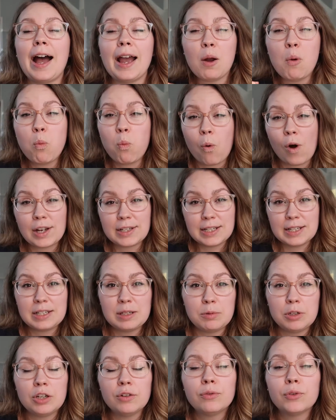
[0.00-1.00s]
I want it
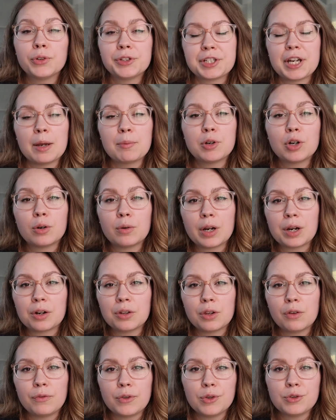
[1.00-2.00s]
to be a full-time career
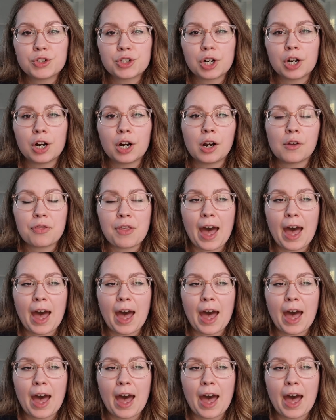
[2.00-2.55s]
in the future future.